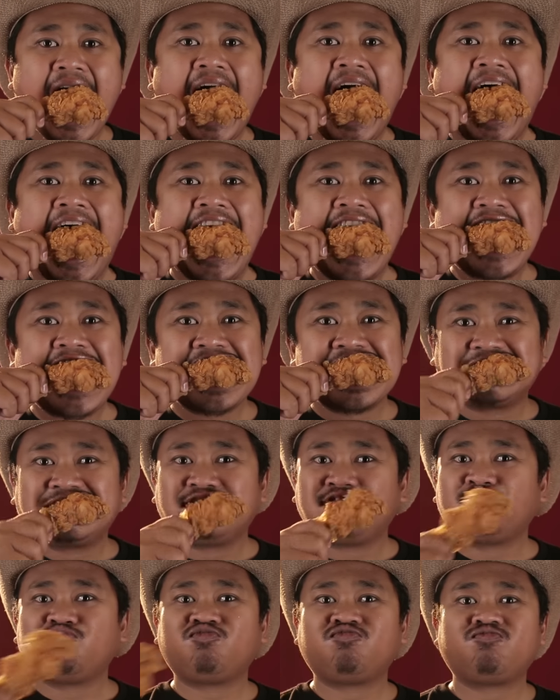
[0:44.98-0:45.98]
goodness
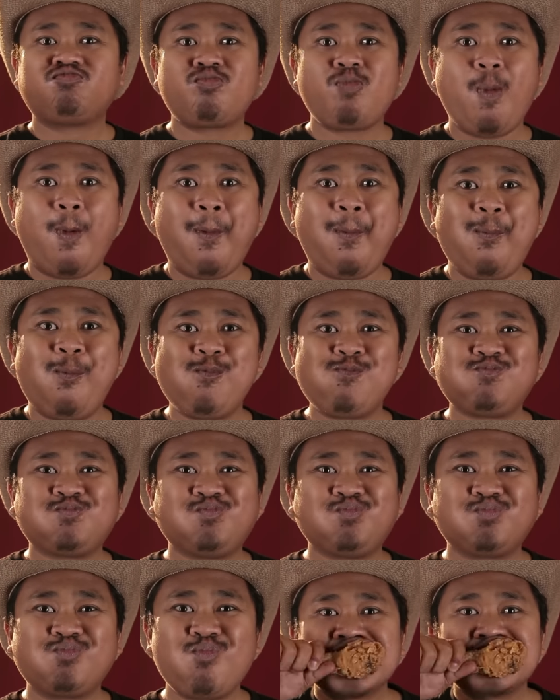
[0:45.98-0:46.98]
in a stick form
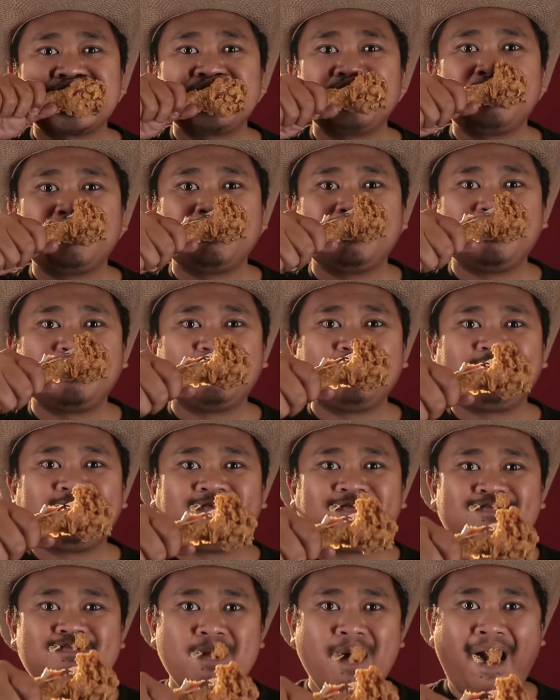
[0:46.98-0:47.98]
from an animal,
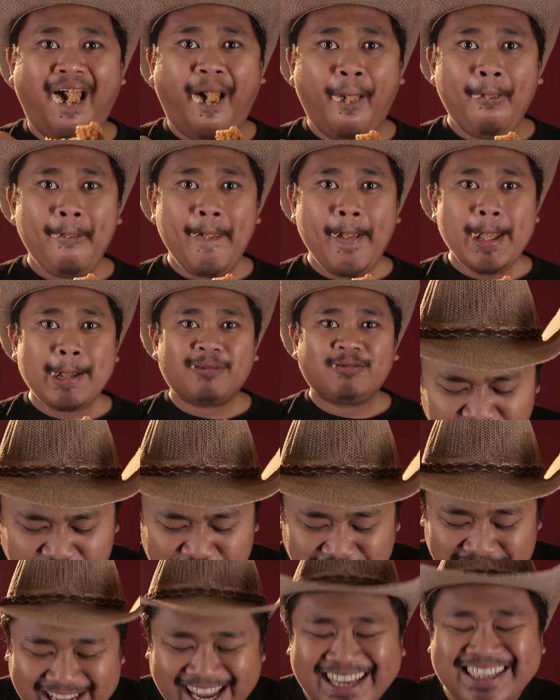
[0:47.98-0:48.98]
consumed to
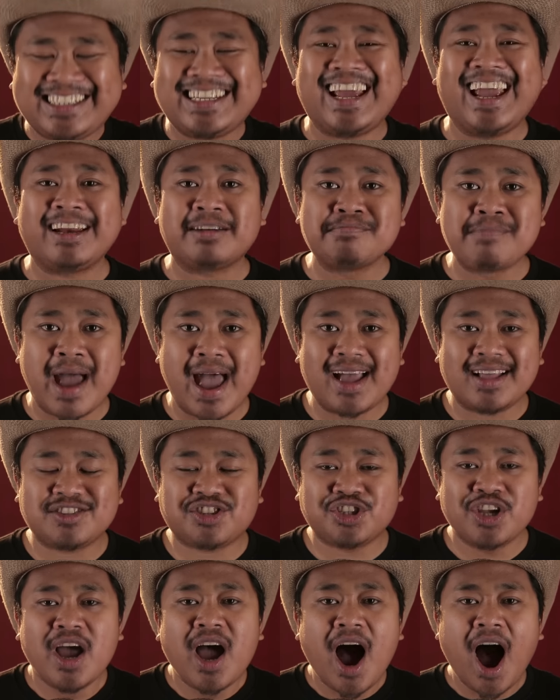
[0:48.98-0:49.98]
satiate
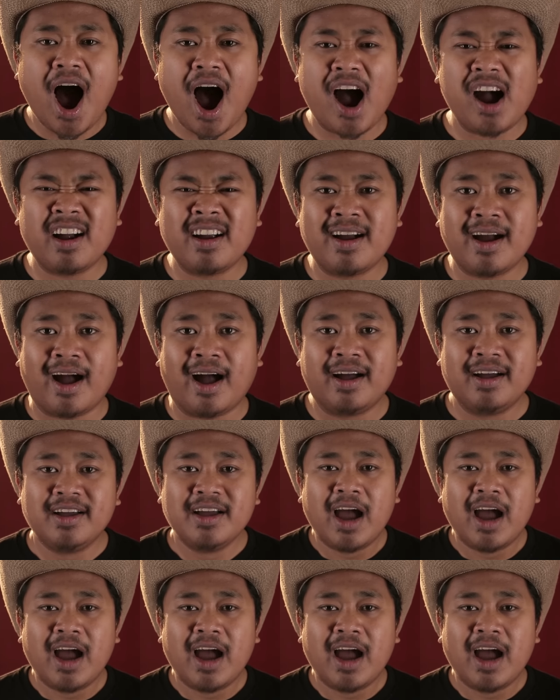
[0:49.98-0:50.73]
man's hunger,